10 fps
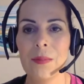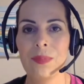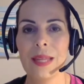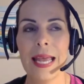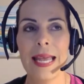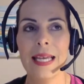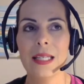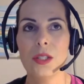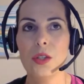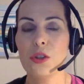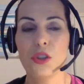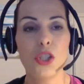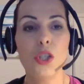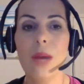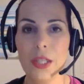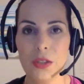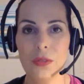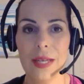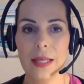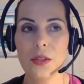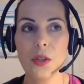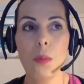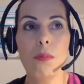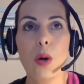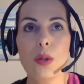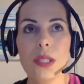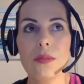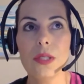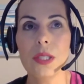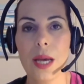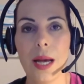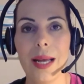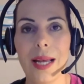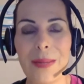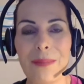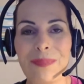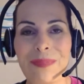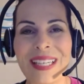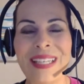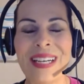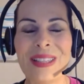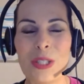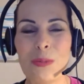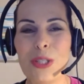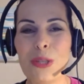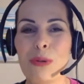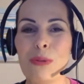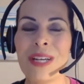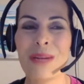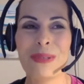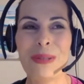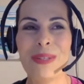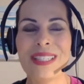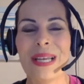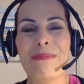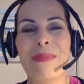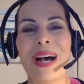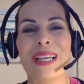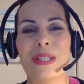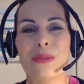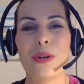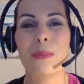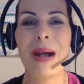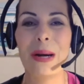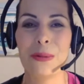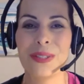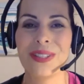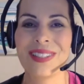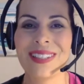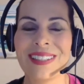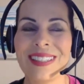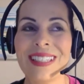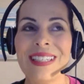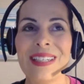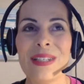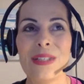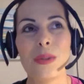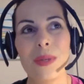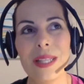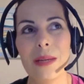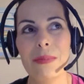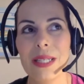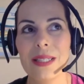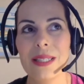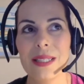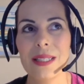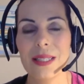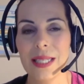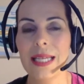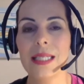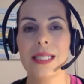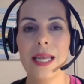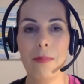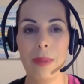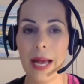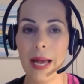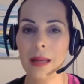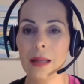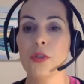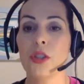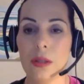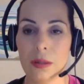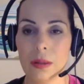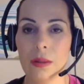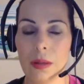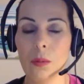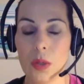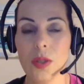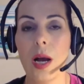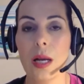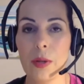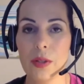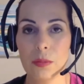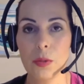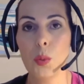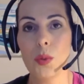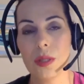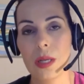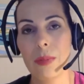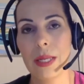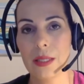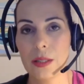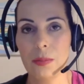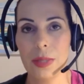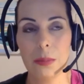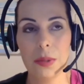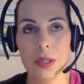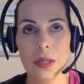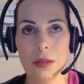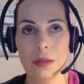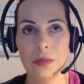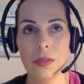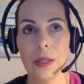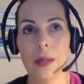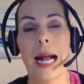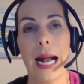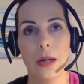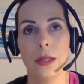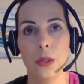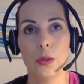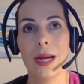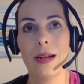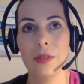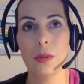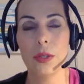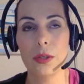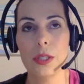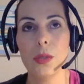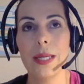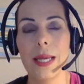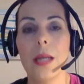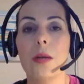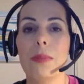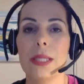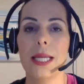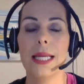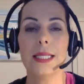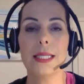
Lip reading: and there's too much of it. So most of the time at the speech improvement company, we say mind over mouse. So what that means is take a step back. I'm sure we'll talk about some tools in a minute to be able to figure out how do you craft it when you're doing it, but take a step